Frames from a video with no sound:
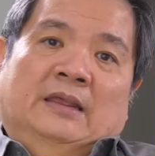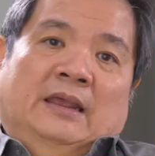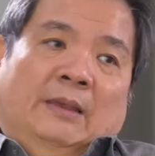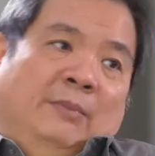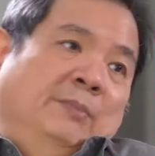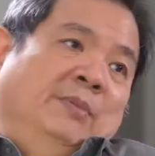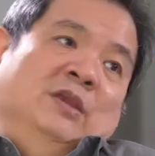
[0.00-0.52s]

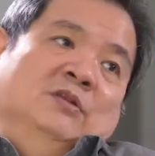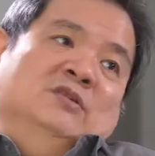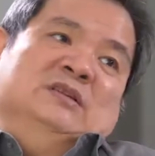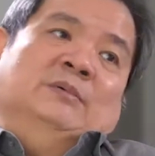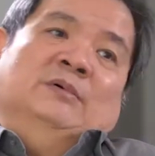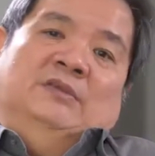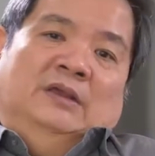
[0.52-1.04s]
And maybe, you know,
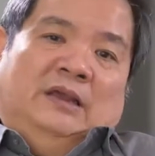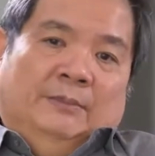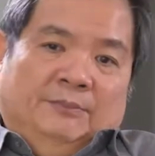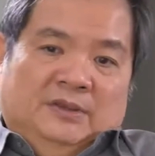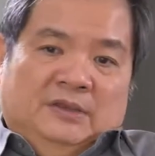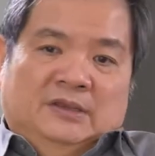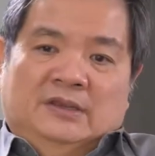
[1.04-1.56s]
some of the
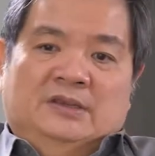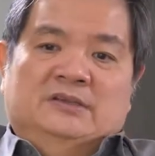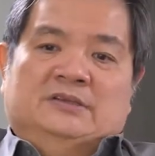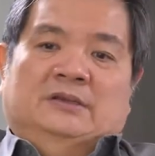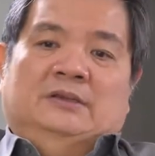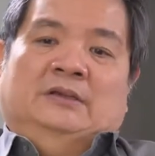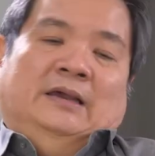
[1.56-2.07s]

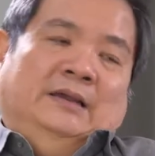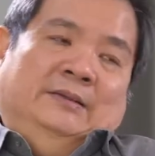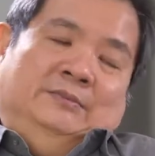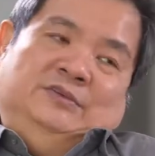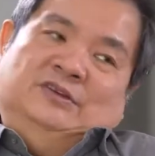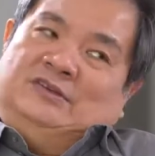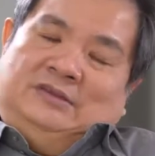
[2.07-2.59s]
companies,
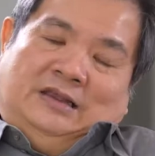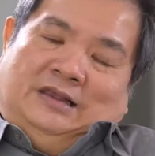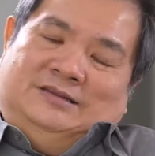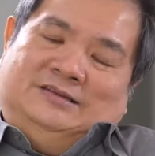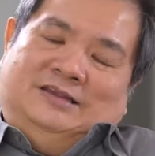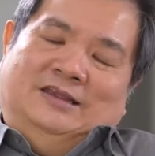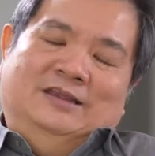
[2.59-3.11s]
I'm just
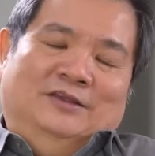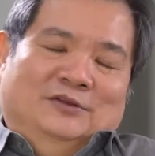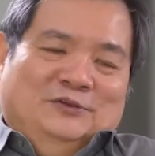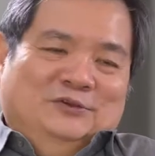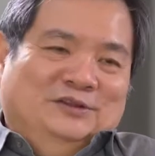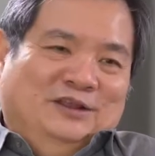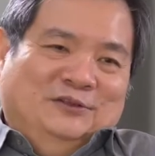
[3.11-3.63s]
asking, you
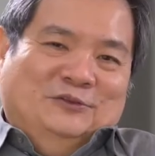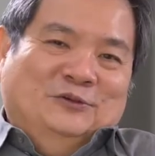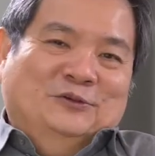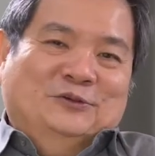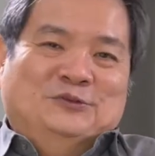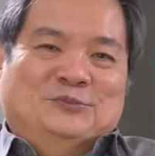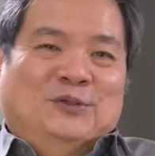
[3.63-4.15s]
know,
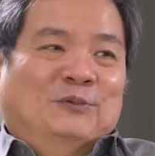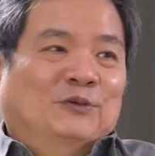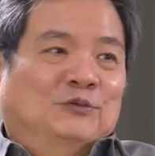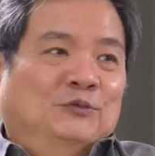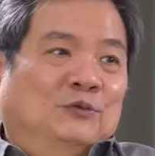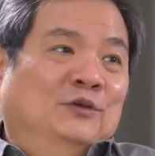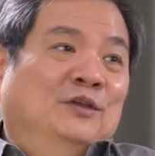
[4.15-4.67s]
telcos may want
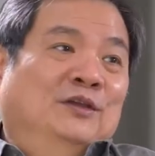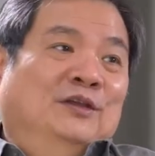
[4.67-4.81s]
to,